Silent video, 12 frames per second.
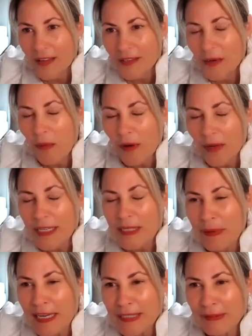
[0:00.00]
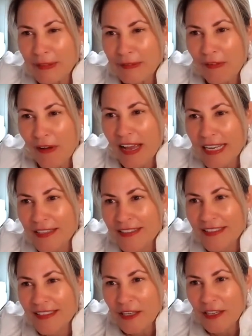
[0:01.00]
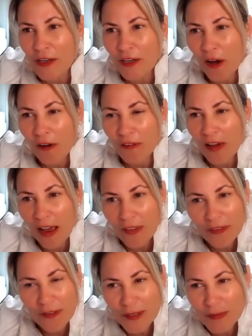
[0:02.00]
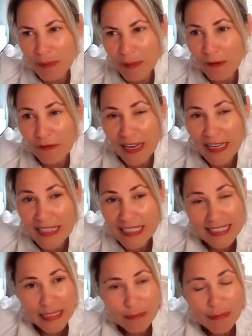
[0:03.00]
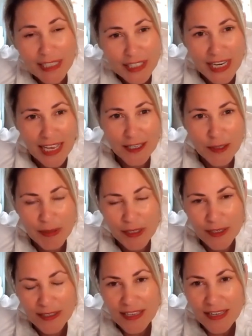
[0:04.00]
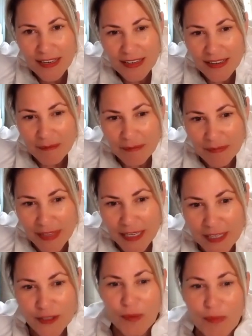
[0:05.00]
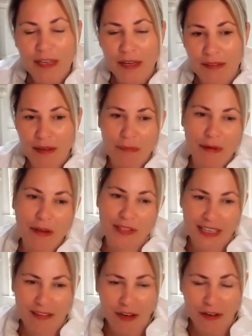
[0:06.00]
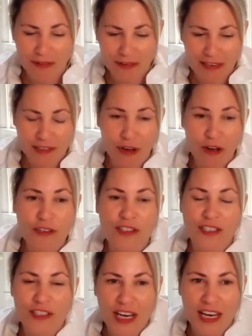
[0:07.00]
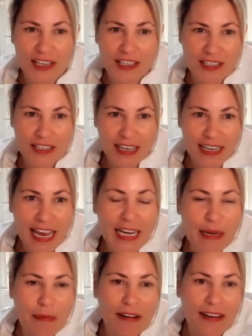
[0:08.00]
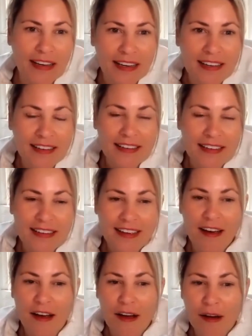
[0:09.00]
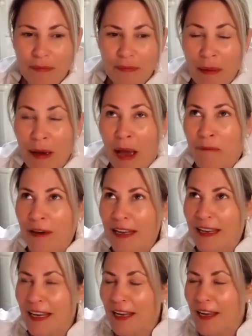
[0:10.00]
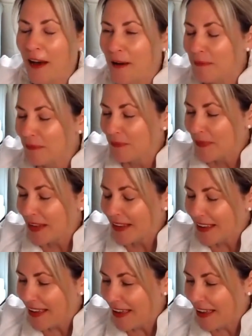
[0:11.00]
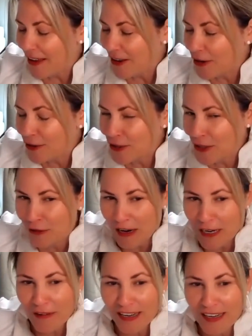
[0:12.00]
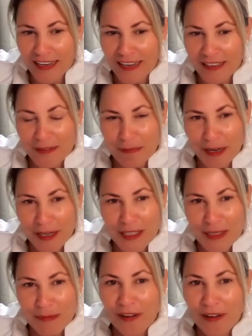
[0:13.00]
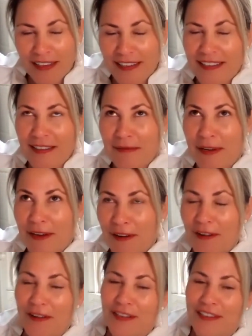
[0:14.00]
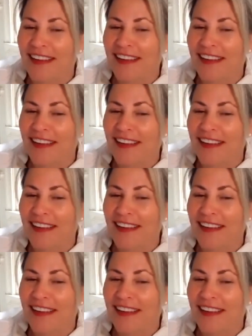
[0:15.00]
So what is a piece of advice that you can offer others maybe who are facing a similar challenge? Because things do obviously there's constant change in any market. I'm reading Good to Great right now by Jim Collins. Oh my gosh.